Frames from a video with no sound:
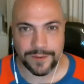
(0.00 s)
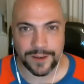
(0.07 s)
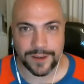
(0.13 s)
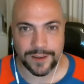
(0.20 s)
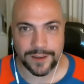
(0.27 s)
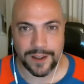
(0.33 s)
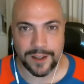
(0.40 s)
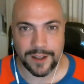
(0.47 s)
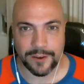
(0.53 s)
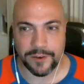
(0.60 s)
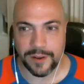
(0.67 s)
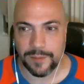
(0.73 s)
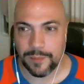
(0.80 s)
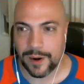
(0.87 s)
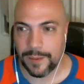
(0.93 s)
uh,
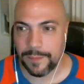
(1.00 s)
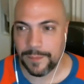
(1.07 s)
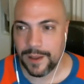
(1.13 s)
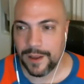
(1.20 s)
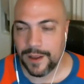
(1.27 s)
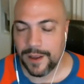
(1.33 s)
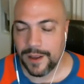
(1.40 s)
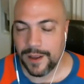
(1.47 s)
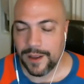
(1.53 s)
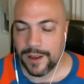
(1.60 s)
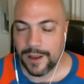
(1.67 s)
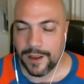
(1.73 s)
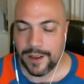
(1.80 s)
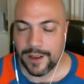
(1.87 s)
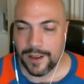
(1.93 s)
algorithm prep.
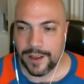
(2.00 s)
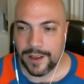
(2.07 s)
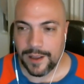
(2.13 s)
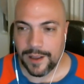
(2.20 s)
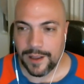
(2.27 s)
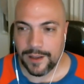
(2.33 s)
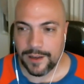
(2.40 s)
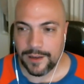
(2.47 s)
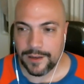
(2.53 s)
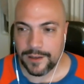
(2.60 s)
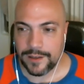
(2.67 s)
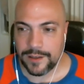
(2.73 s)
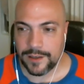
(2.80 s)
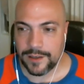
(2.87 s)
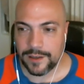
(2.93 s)
And